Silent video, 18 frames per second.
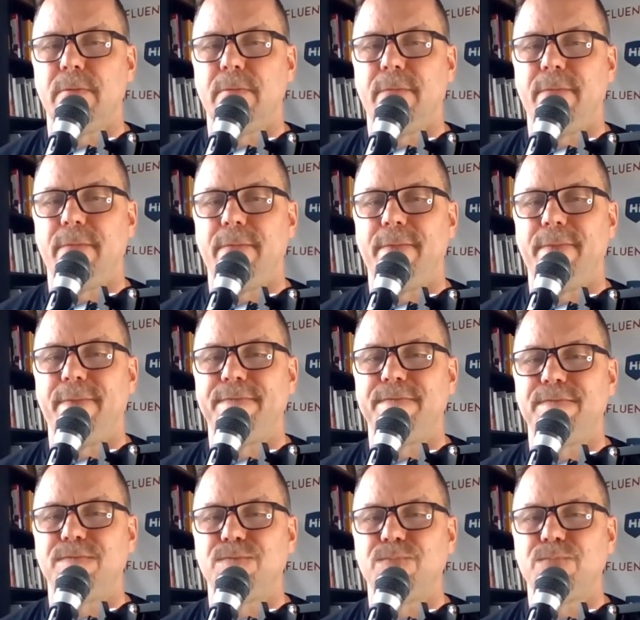
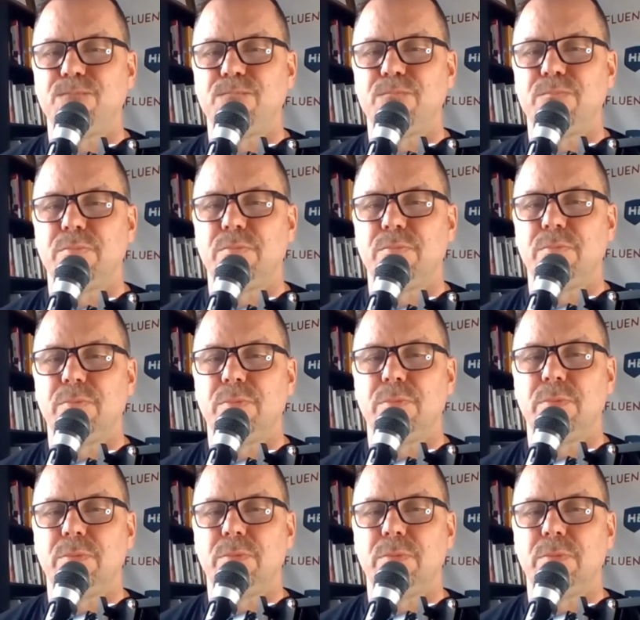
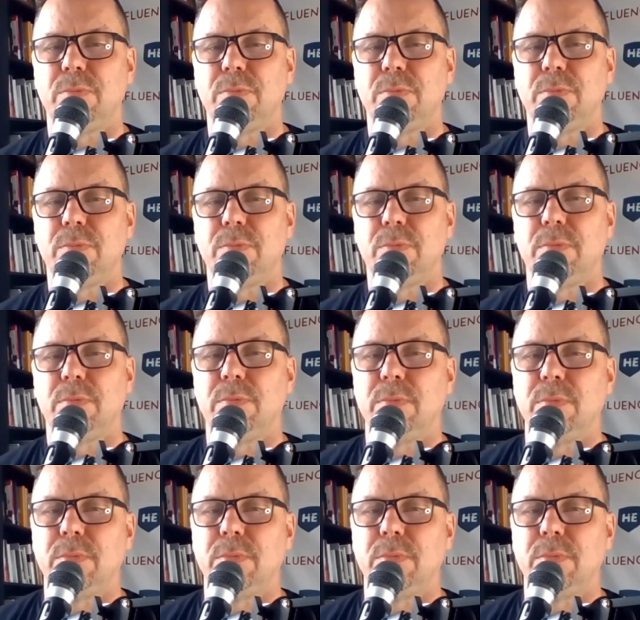No one is speaking in this clip.